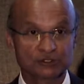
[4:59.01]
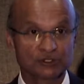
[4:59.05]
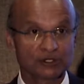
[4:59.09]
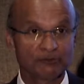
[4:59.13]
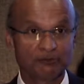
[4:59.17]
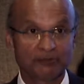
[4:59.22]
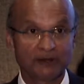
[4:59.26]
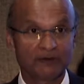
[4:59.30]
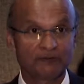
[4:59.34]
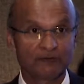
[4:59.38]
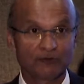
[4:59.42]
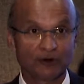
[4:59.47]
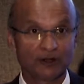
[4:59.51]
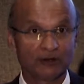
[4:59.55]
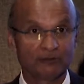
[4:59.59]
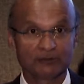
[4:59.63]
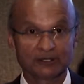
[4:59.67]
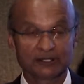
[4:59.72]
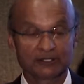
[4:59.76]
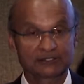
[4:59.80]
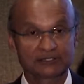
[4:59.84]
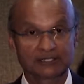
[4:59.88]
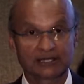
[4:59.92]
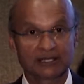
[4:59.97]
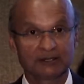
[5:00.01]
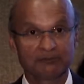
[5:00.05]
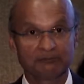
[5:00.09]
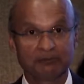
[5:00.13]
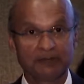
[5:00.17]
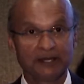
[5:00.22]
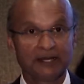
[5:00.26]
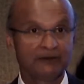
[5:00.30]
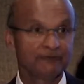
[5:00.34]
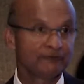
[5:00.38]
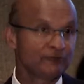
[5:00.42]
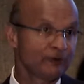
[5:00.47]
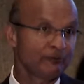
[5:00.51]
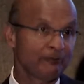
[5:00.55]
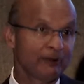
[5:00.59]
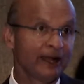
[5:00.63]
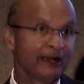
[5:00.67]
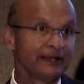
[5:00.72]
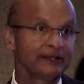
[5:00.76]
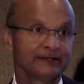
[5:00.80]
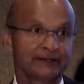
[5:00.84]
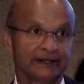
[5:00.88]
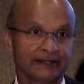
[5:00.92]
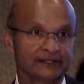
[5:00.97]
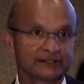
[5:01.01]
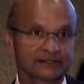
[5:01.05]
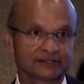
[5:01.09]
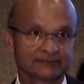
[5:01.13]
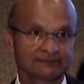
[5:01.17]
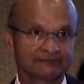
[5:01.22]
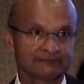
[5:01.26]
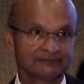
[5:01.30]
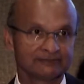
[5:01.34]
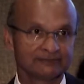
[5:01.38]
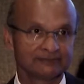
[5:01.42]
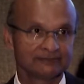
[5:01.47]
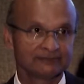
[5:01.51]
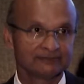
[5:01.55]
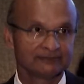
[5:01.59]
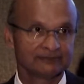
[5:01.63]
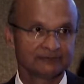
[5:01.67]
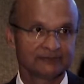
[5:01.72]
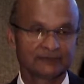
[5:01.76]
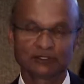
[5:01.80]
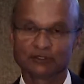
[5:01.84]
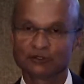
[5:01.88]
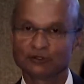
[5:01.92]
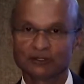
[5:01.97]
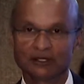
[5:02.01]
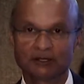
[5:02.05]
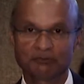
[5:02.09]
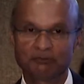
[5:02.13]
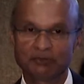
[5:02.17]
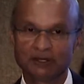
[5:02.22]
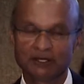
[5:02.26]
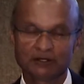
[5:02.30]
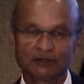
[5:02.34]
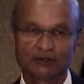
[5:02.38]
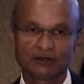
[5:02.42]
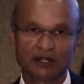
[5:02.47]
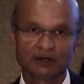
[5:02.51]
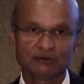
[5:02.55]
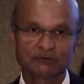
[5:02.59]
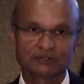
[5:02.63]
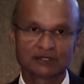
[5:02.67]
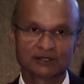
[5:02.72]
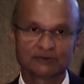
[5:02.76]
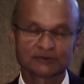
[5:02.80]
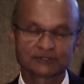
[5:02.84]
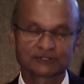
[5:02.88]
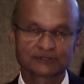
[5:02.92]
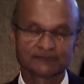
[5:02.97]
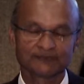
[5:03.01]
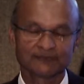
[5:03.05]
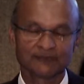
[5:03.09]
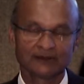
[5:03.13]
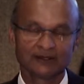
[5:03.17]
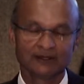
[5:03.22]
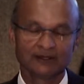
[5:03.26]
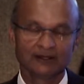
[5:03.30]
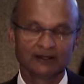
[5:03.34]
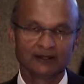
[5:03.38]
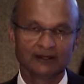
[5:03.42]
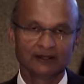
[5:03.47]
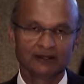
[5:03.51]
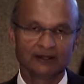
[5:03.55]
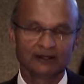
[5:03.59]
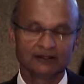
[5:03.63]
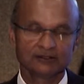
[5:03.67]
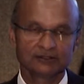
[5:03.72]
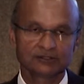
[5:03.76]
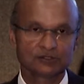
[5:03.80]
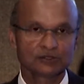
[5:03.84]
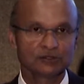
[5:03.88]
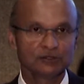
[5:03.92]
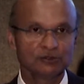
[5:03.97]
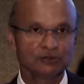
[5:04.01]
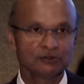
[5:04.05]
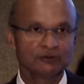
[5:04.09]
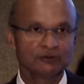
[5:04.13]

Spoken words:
got to pay for it because they get paid for buying things. They don't get paid on outcomes. So you